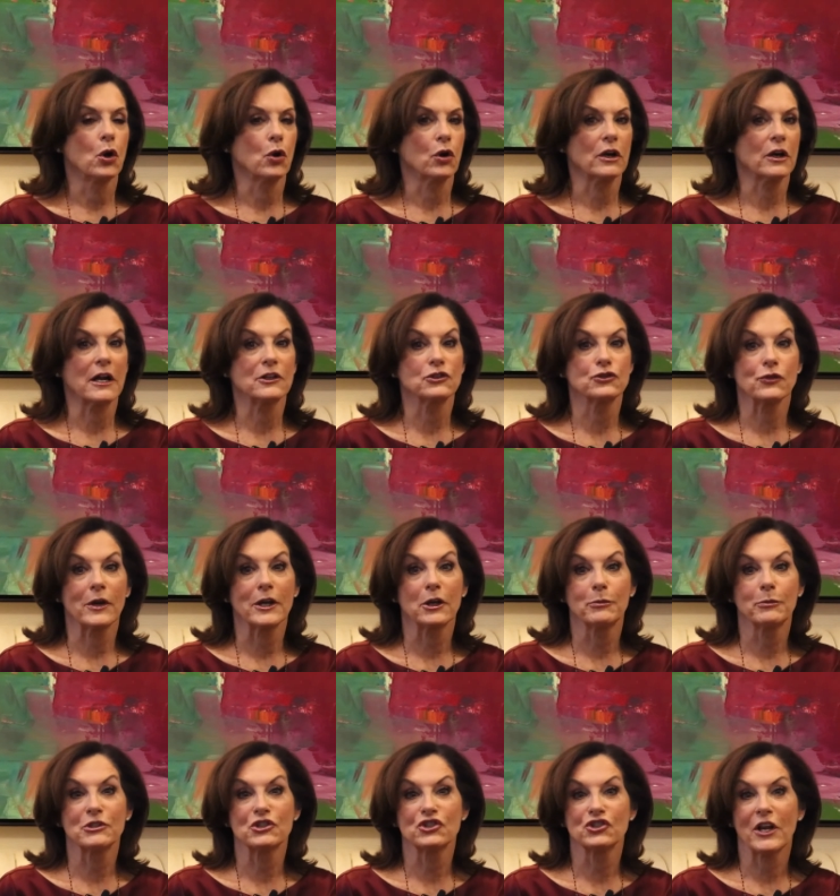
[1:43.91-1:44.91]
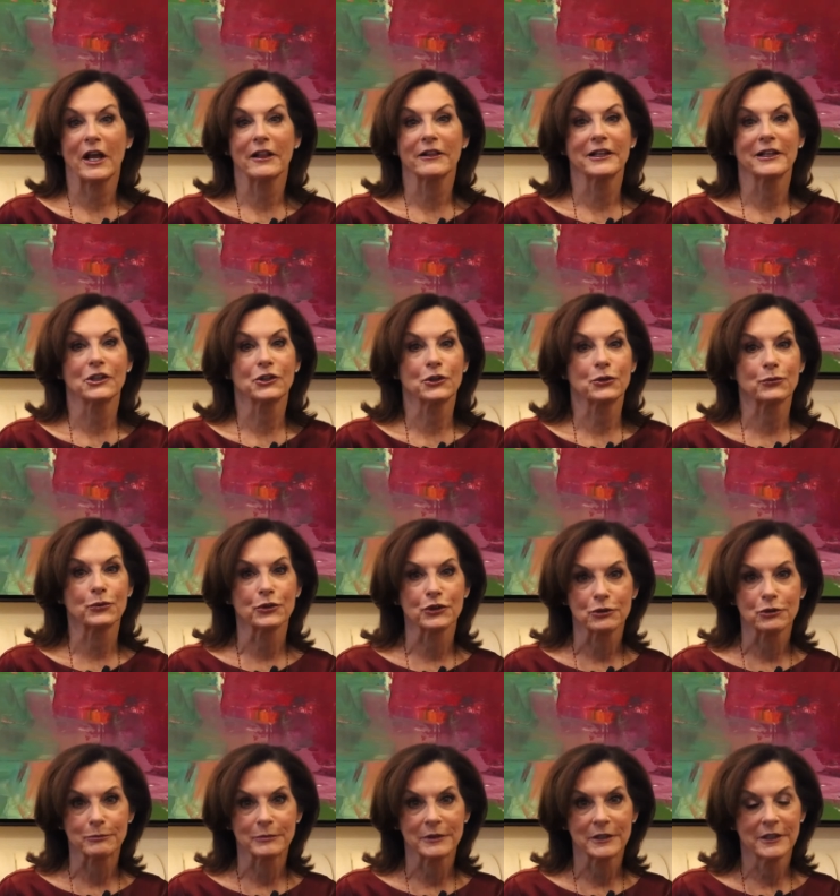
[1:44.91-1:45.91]
or Andrea Bocelli in her
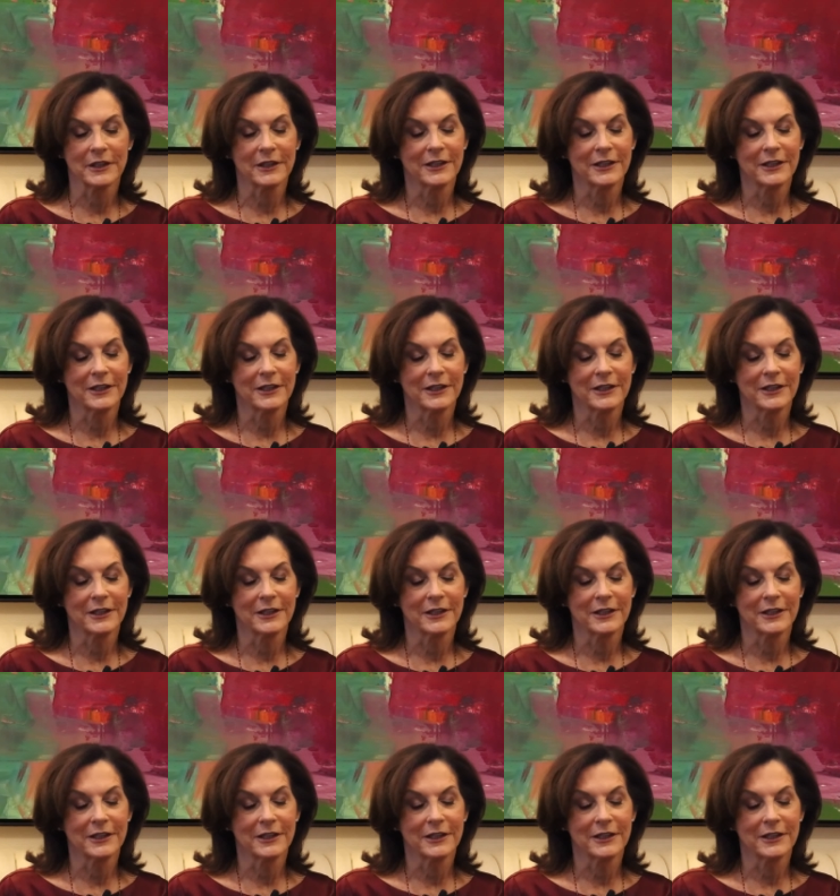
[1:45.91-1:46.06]
room.